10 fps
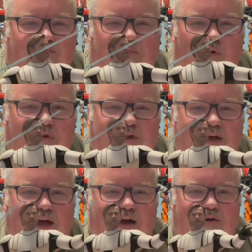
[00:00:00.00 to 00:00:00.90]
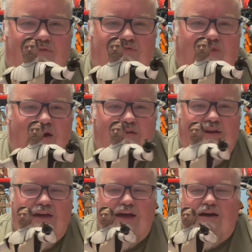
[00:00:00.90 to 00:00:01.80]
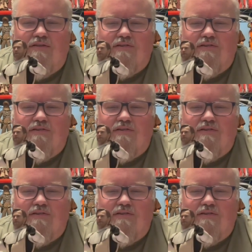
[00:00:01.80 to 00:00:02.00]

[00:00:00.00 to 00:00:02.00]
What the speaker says: pointing you down, staring you down,